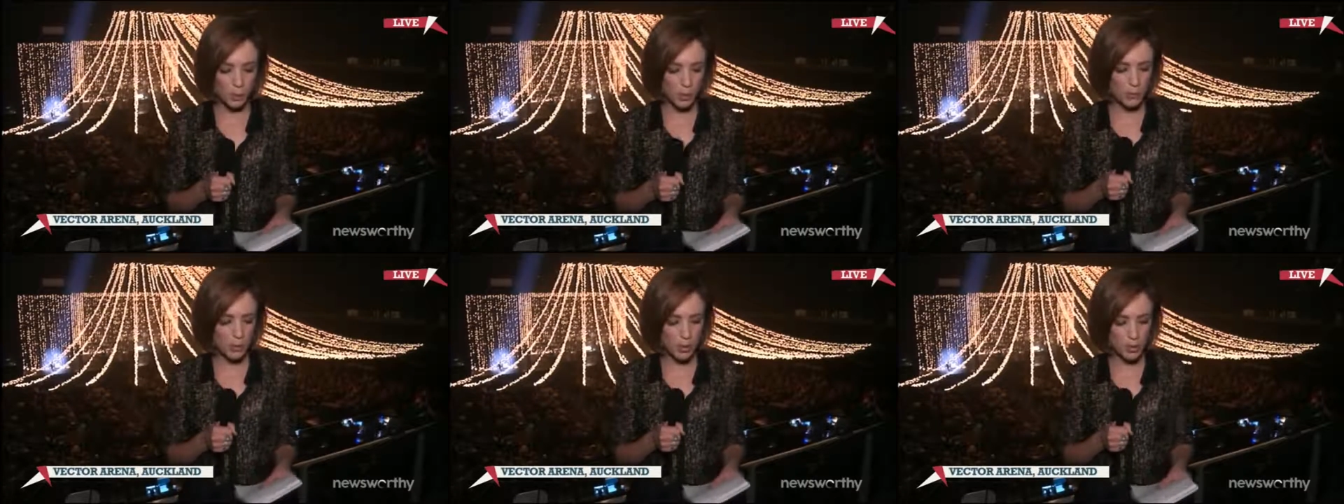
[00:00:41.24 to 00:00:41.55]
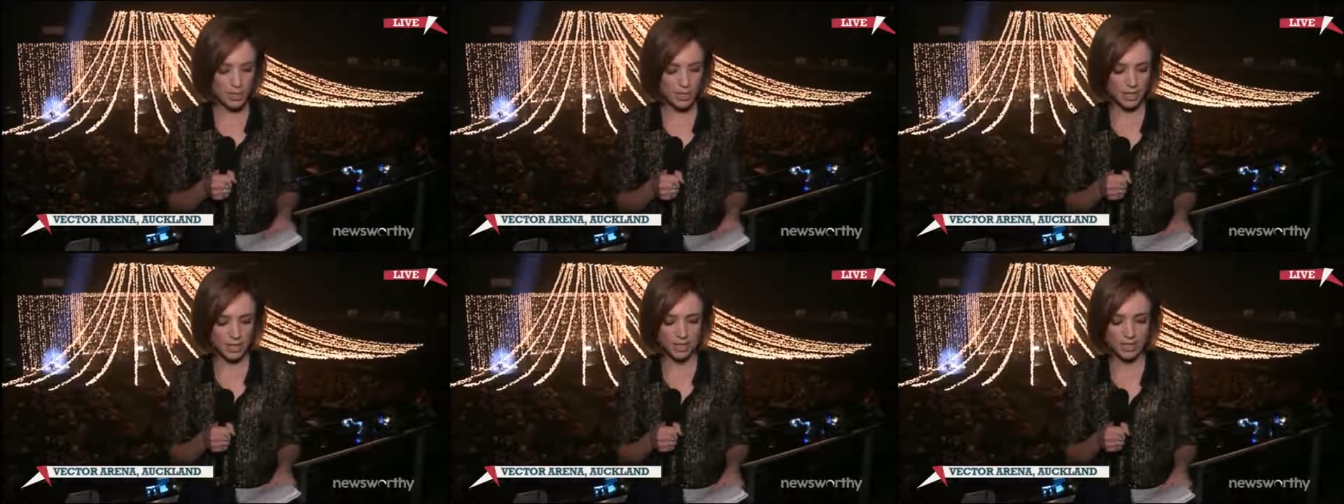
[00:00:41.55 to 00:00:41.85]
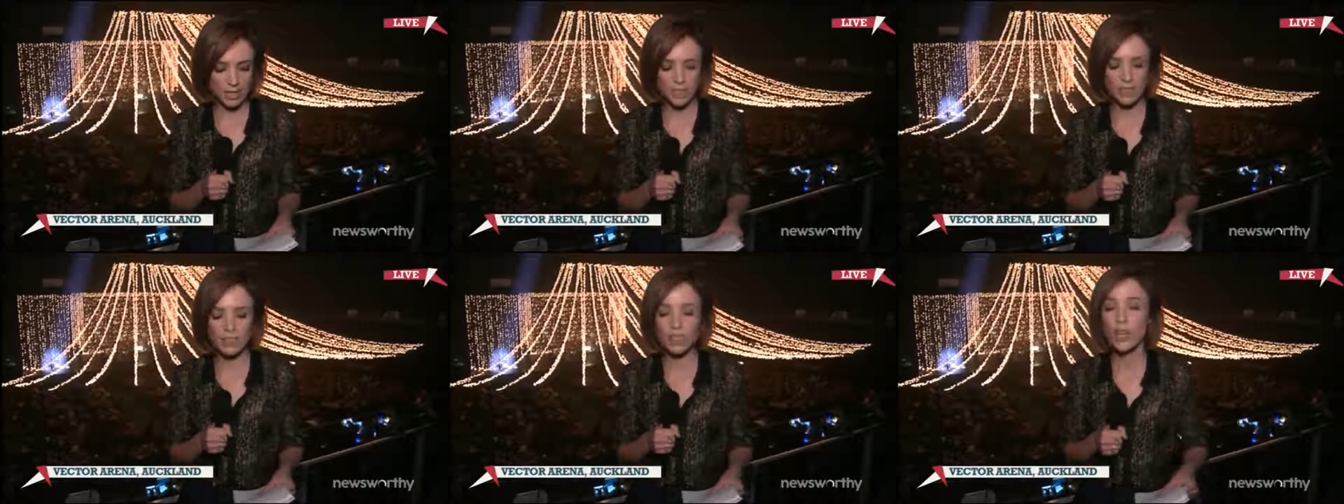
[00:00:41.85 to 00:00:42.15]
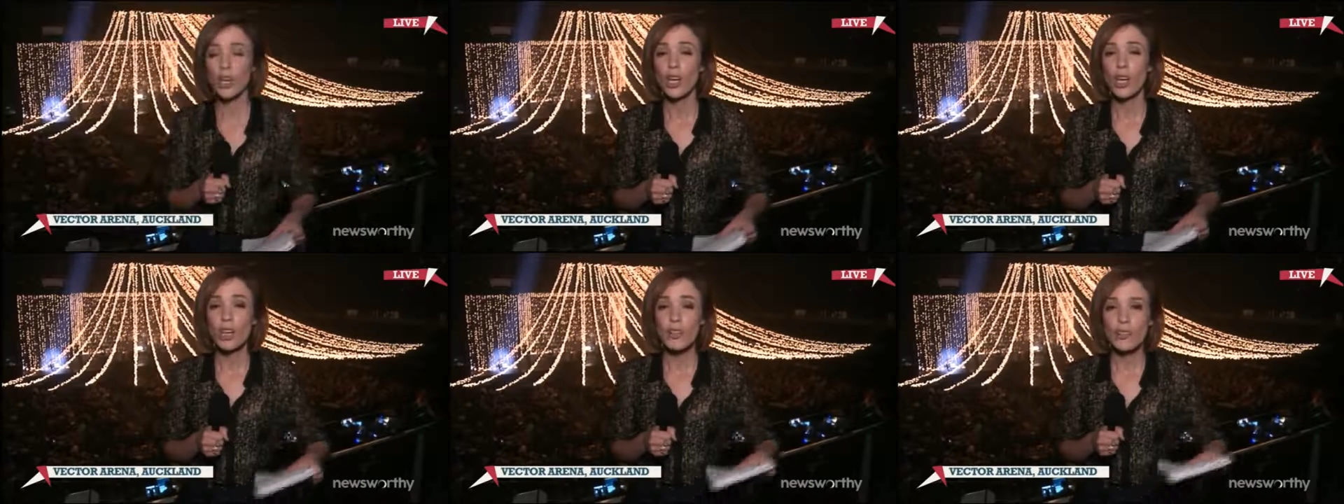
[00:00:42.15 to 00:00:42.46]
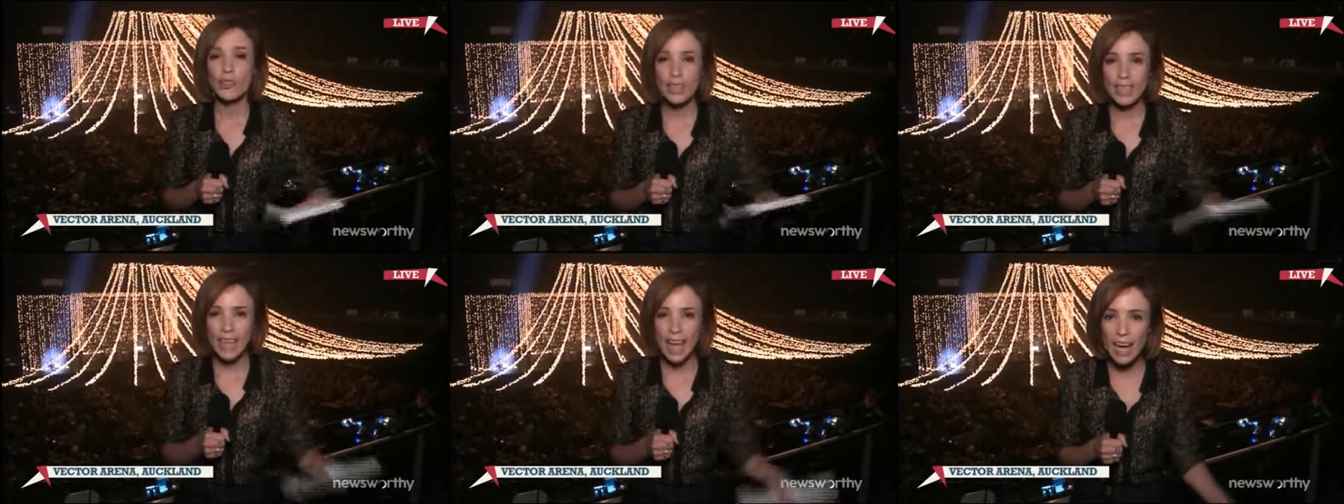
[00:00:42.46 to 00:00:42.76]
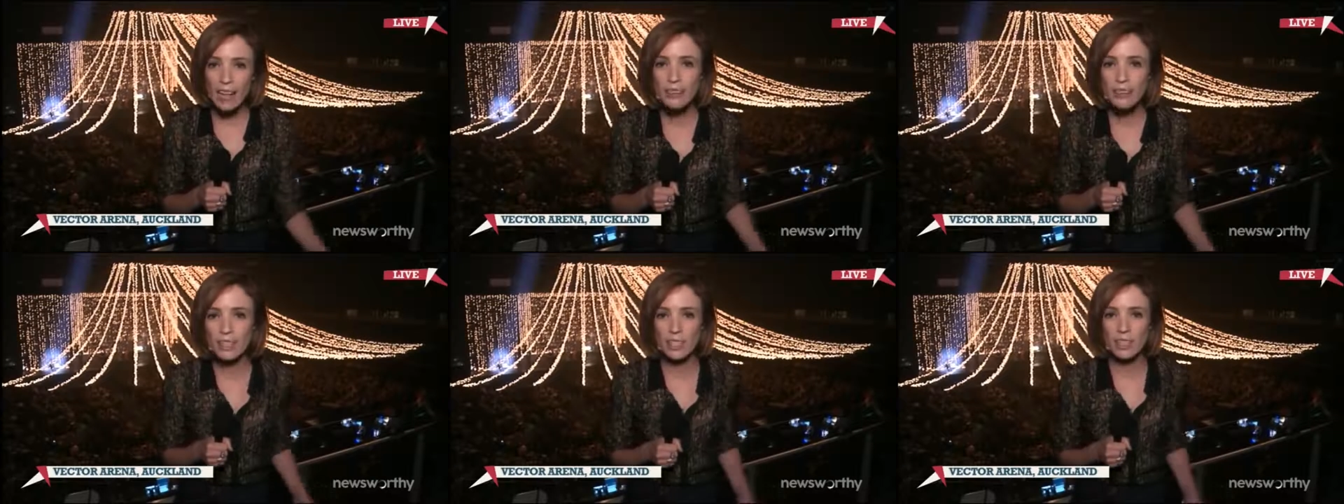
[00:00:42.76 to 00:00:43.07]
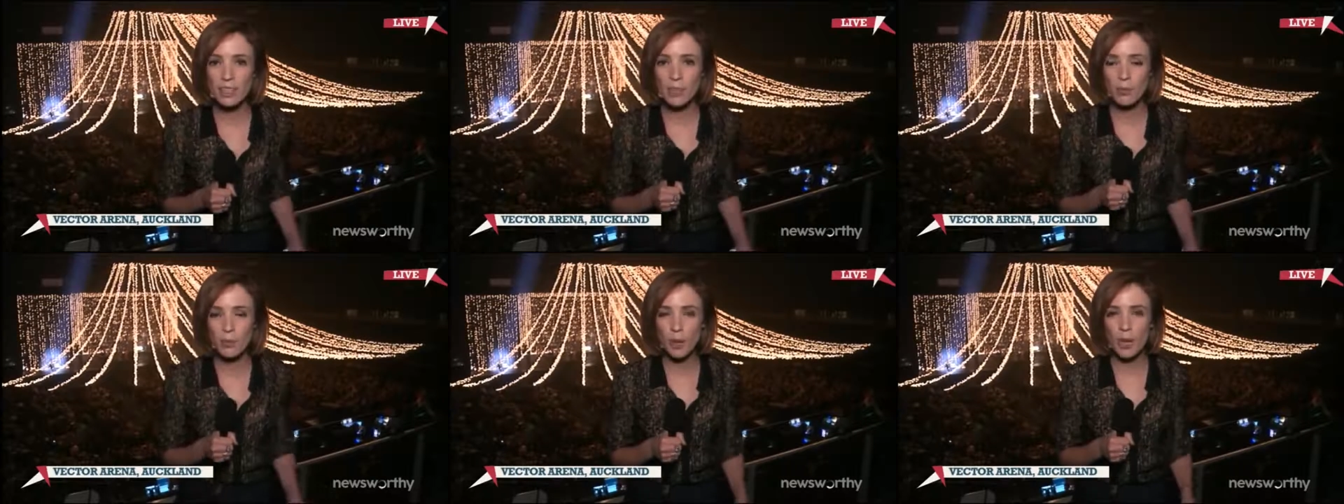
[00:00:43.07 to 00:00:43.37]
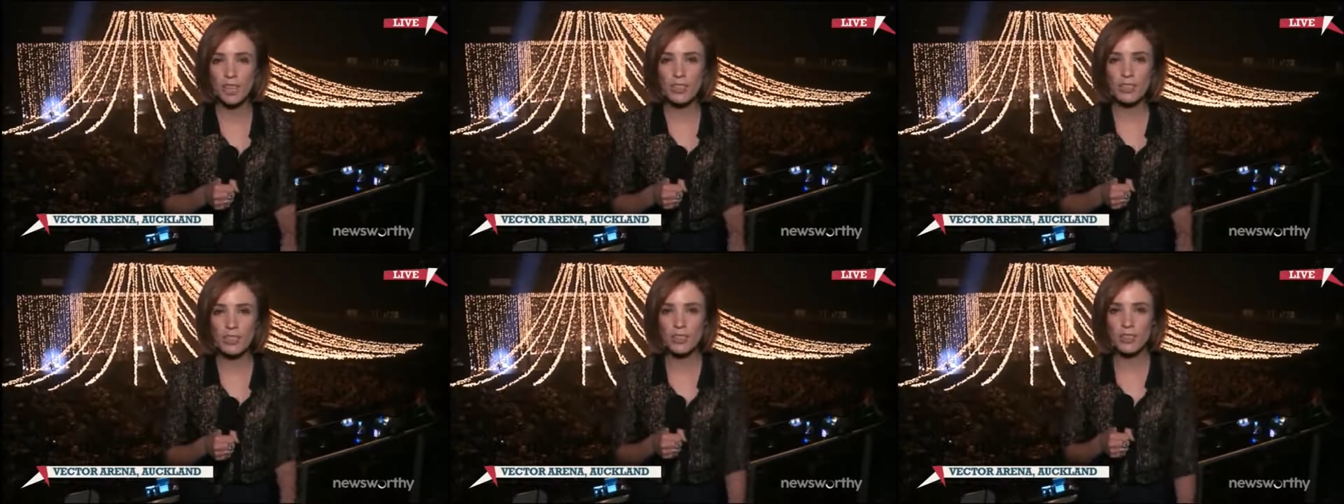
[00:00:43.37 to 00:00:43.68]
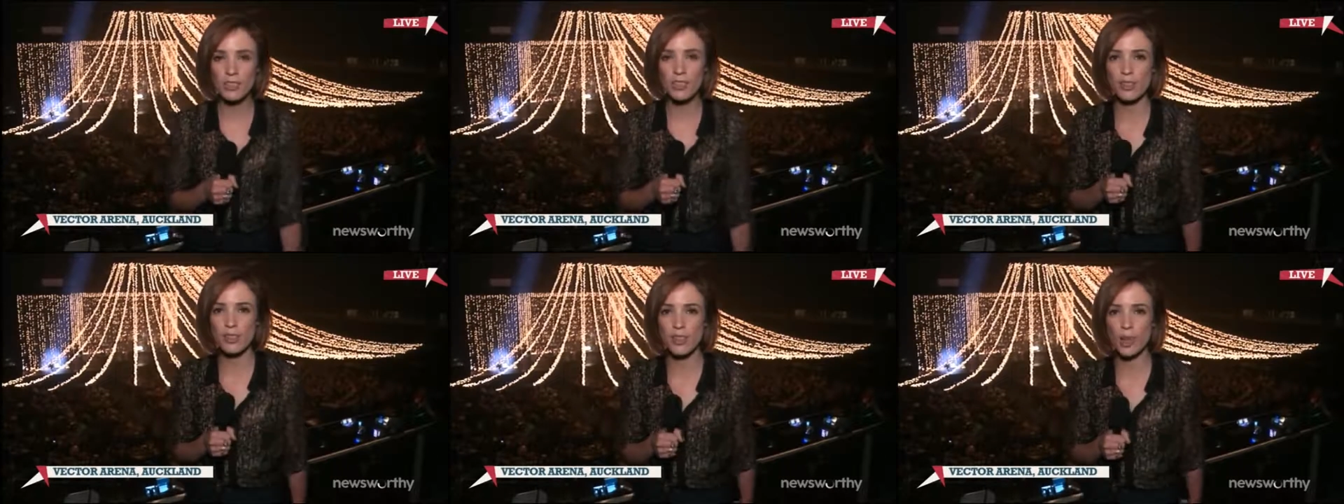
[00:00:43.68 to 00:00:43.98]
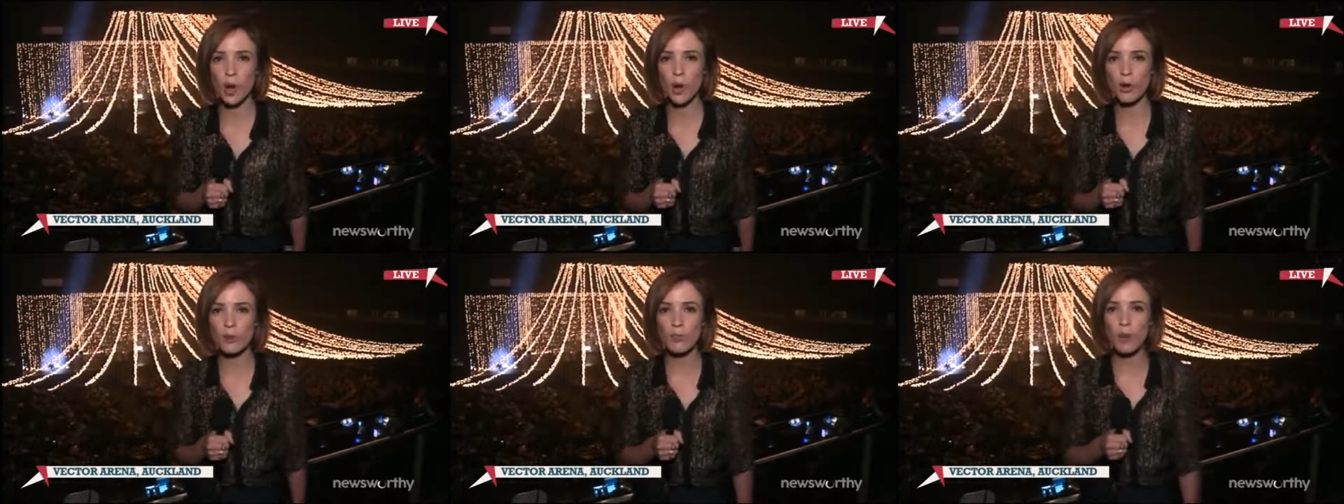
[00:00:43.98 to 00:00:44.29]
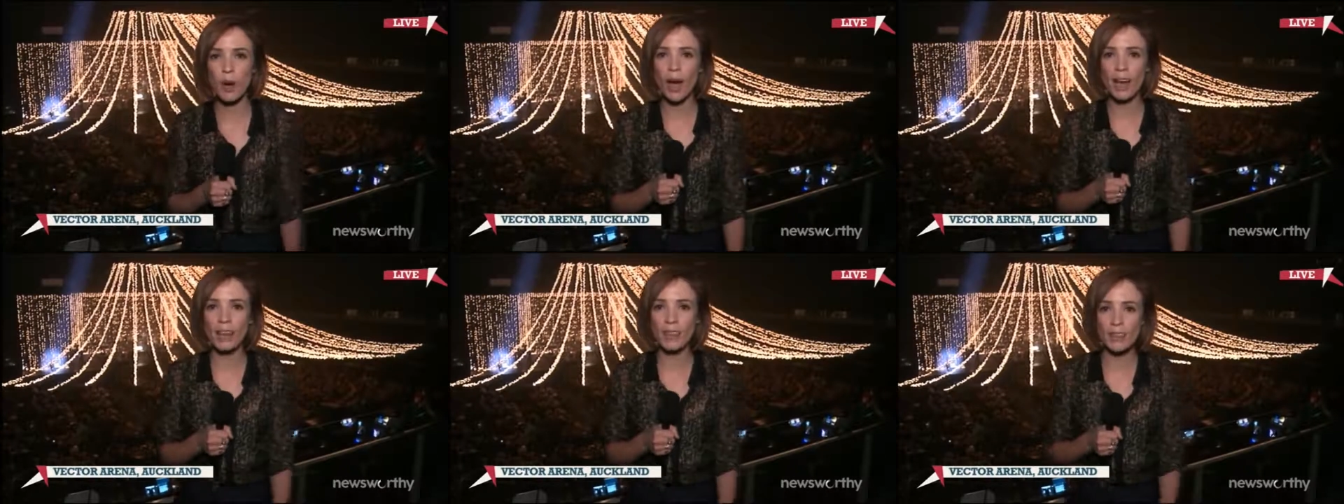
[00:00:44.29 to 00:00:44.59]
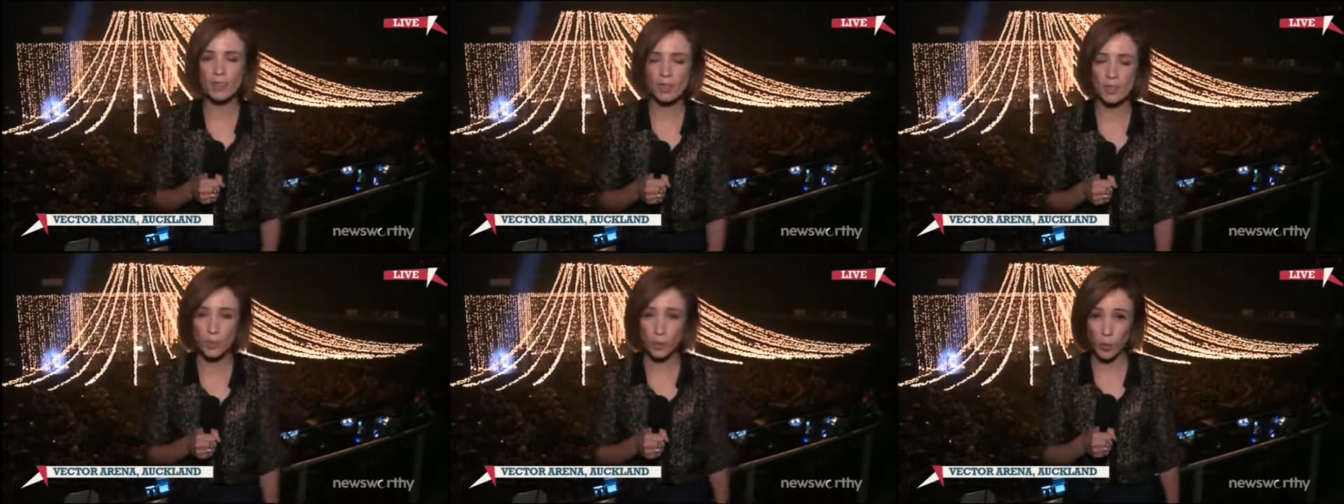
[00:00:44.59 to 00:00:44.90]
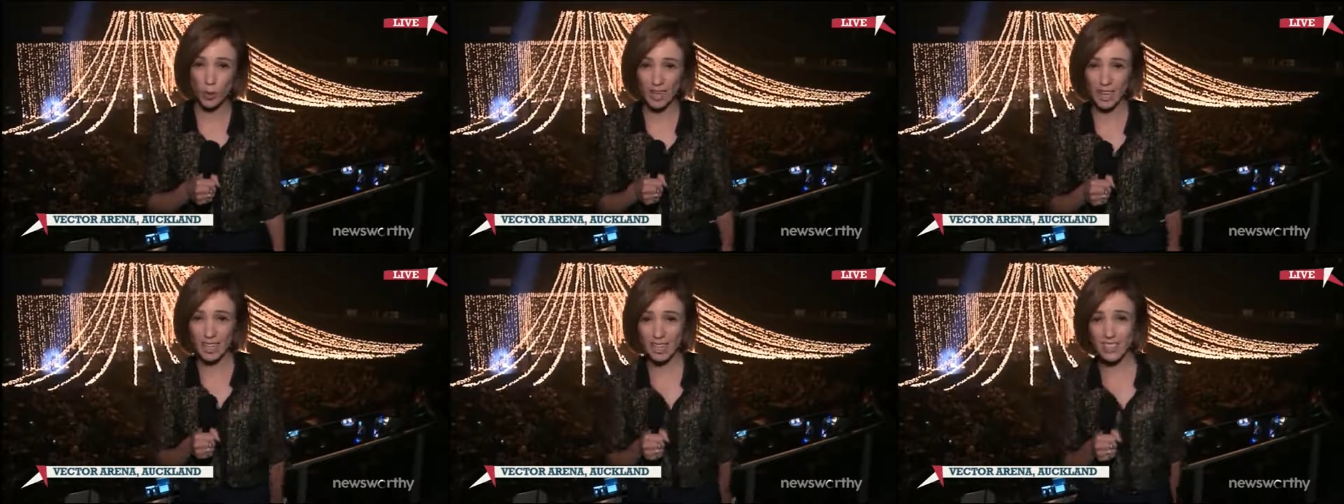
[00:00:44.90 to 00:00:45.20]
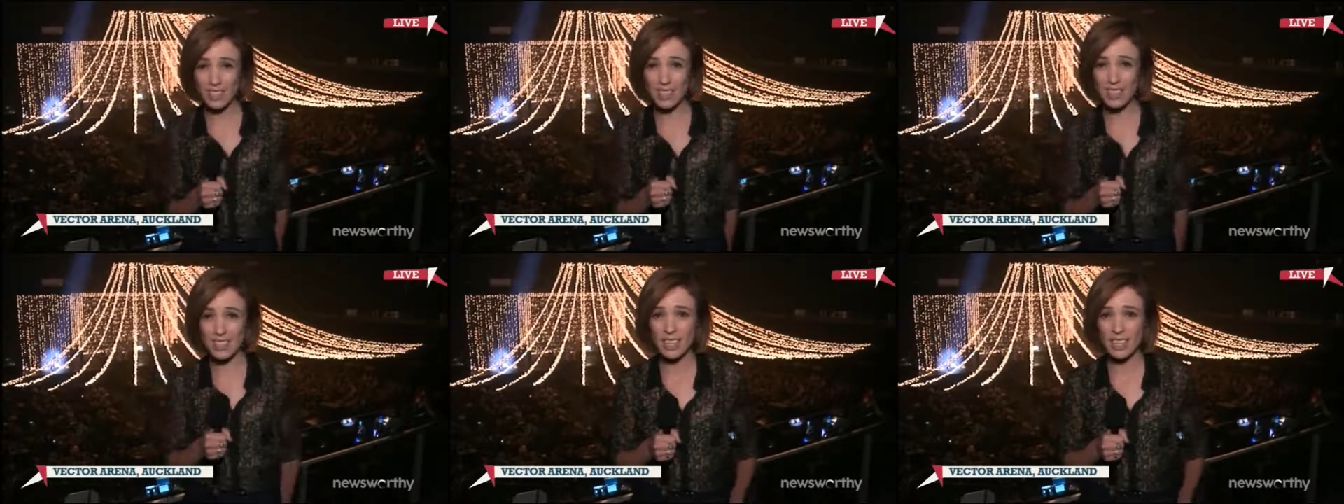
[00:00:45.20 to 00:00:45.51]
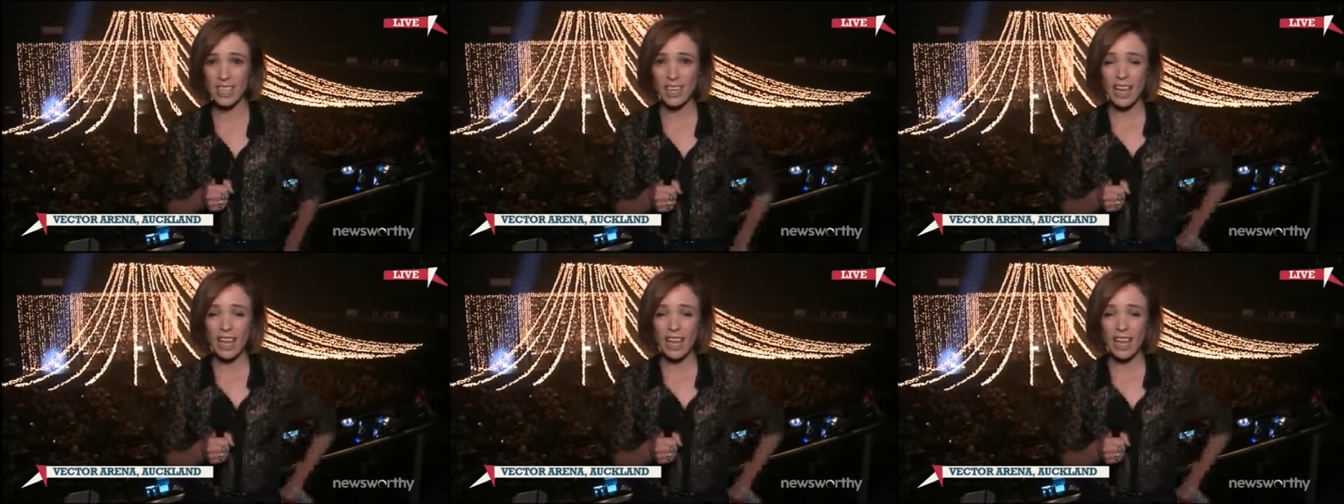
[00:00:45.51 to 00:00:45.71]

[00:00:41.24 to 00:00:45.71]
been presented to Counting the Beach, the song by the Swingers,